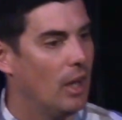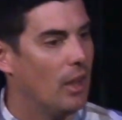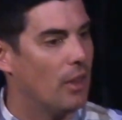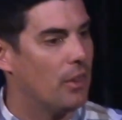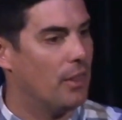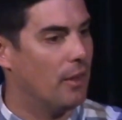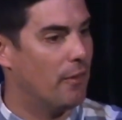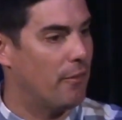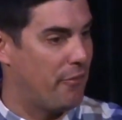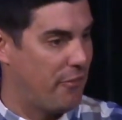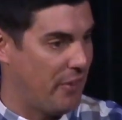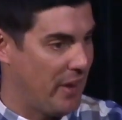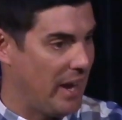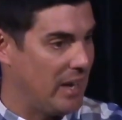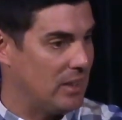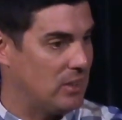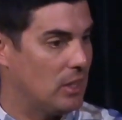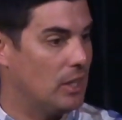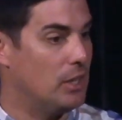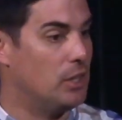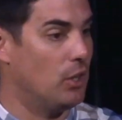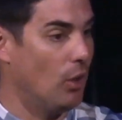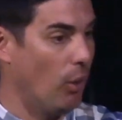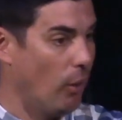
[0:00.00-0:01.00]
the faith
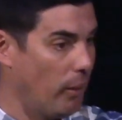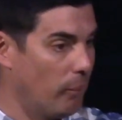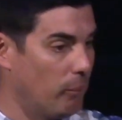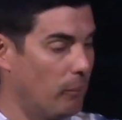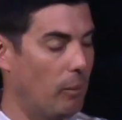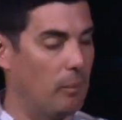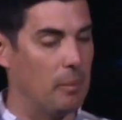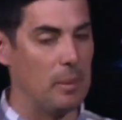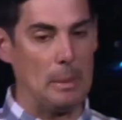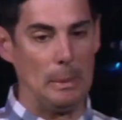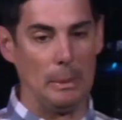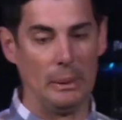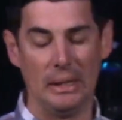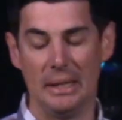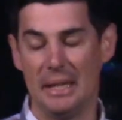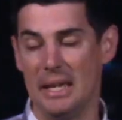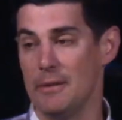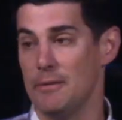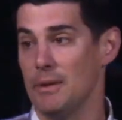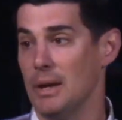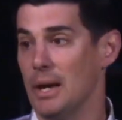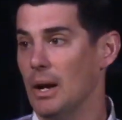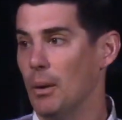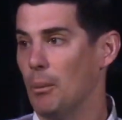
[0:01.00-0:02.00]
in knowing what we
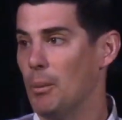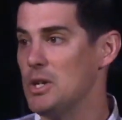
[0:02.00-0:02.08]
believe,